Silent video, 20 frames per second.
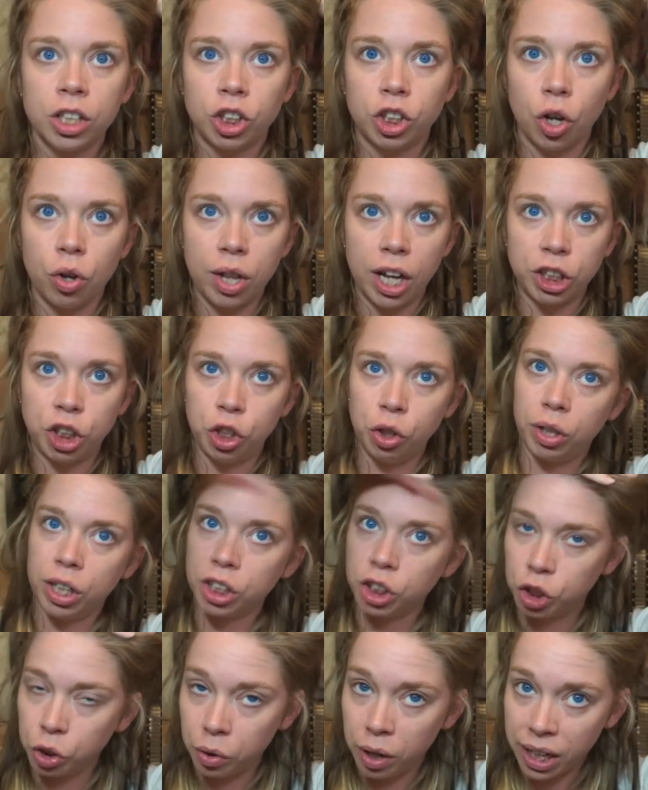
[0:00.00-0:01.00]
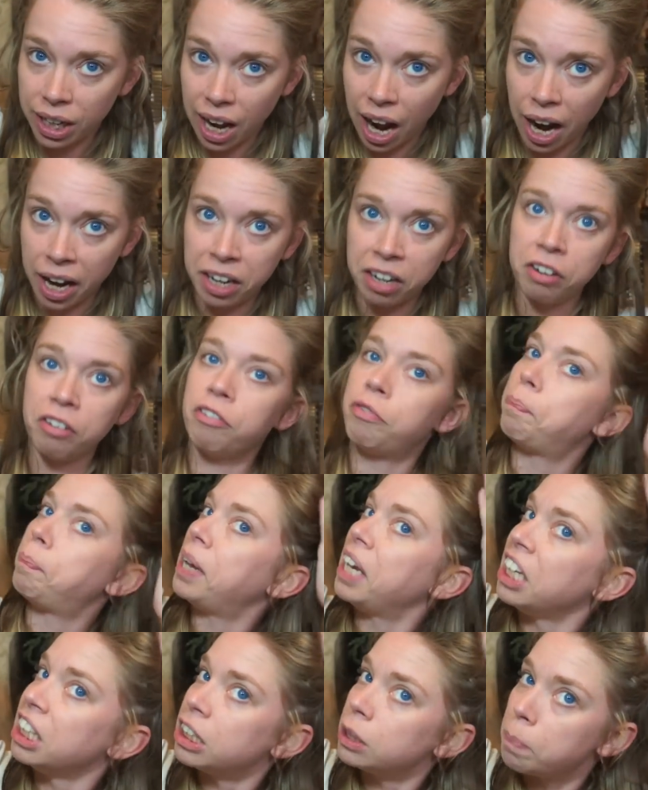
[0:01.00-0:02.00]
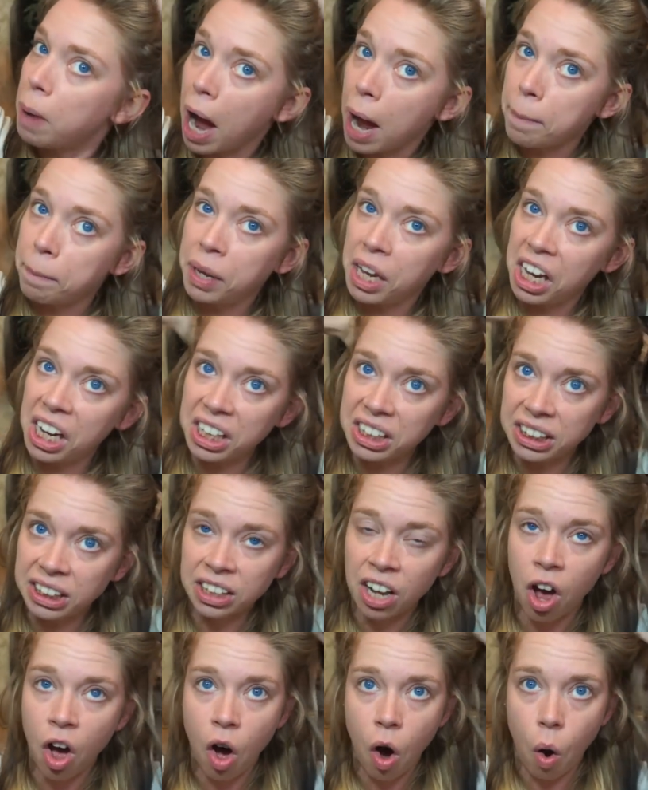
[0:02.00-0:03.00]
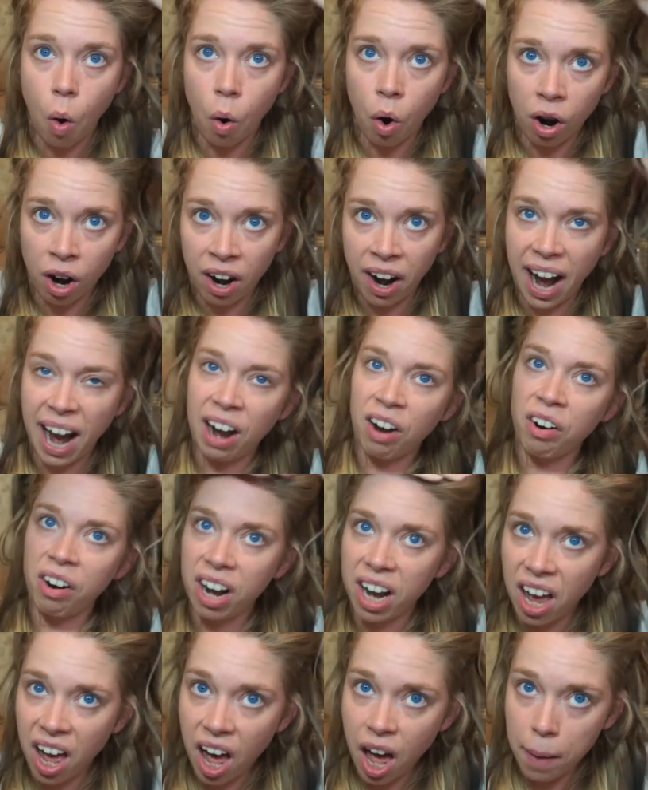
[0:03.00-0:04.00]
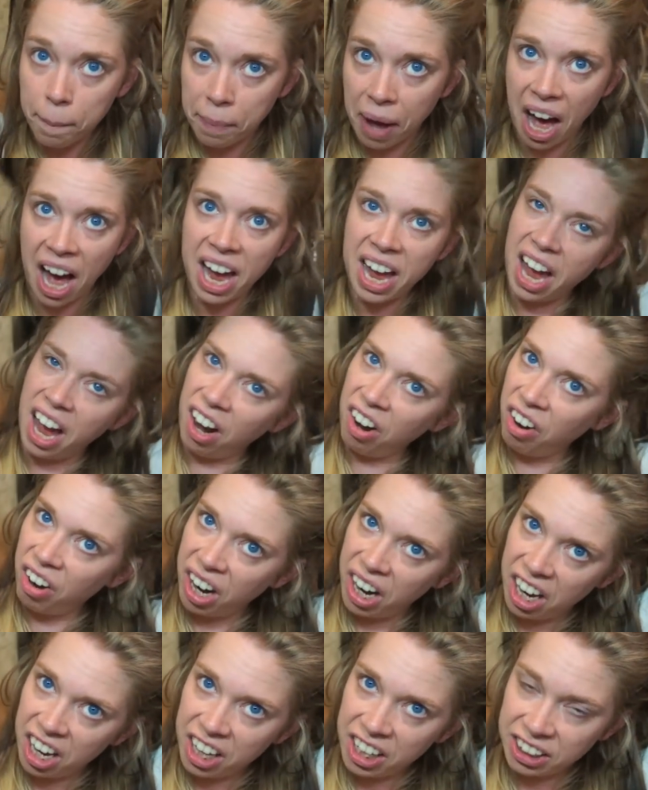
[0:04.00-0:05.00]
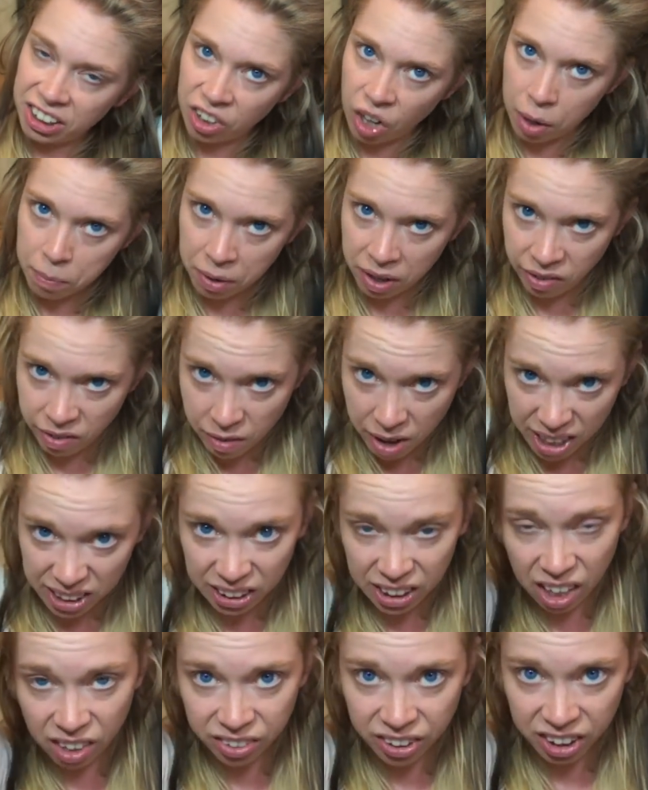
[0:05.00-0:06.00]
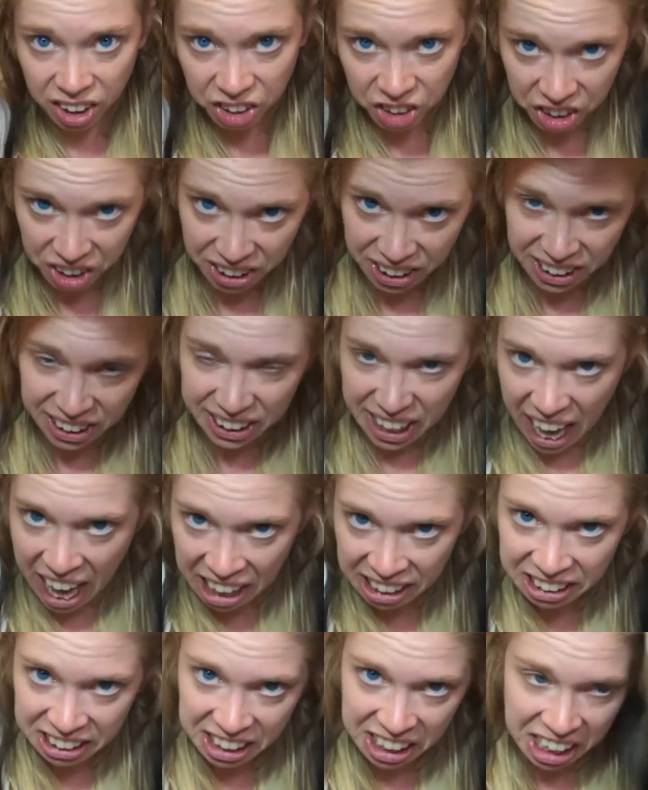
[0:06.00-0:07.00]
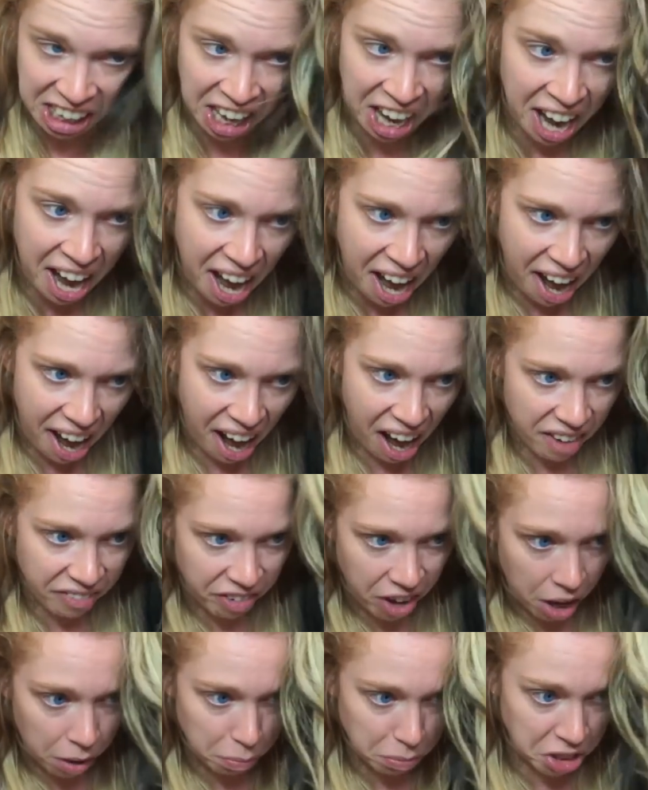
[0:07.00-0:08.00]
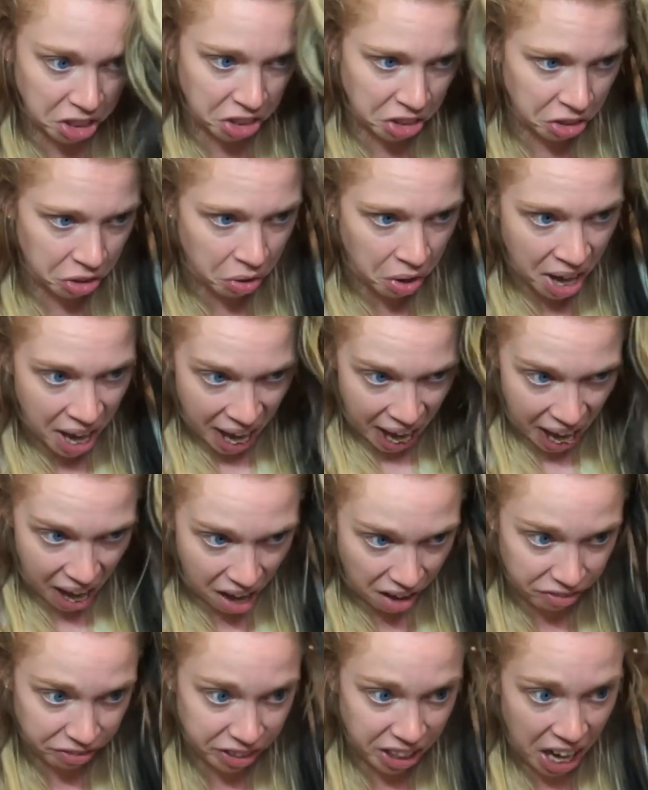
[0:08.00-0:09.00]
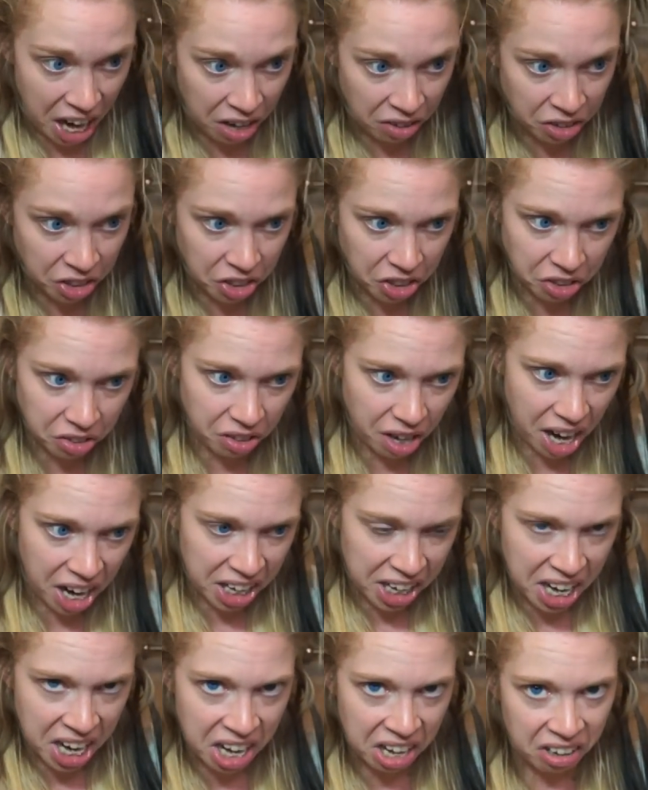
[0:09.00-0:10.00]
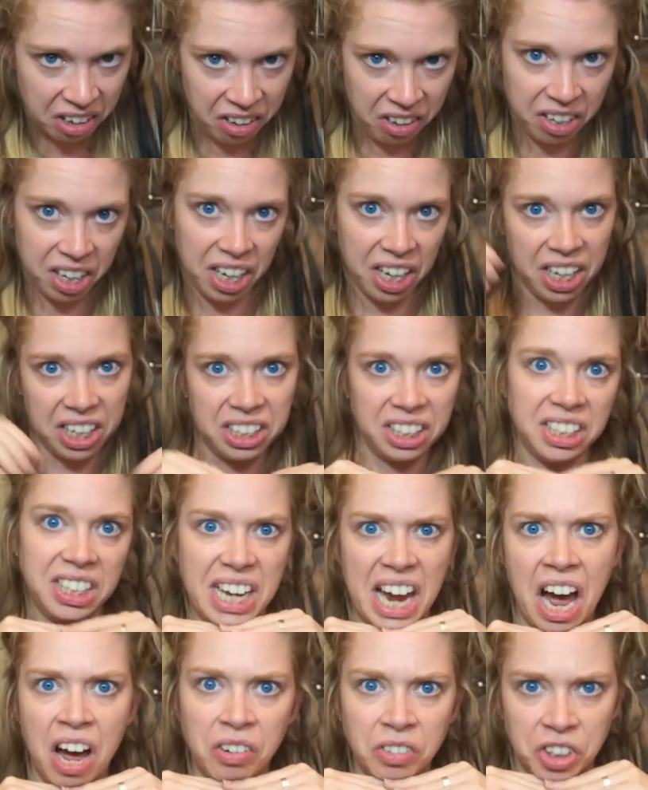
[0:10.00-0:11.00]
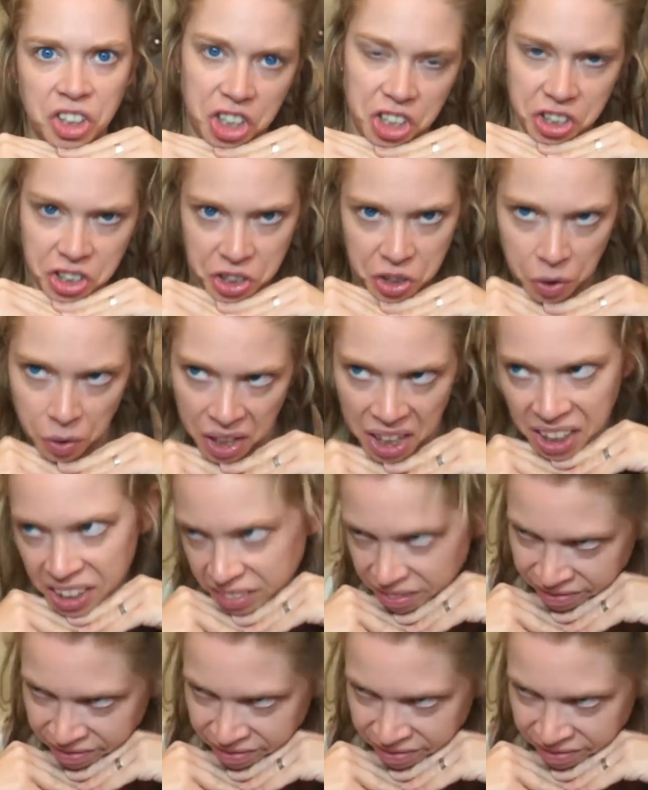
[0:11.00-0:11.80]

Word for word: so that you can do it kind of piece by piece or area by area. So I'm giving myself such a sassy half updo, half downdo right now. Oh yes, downdo.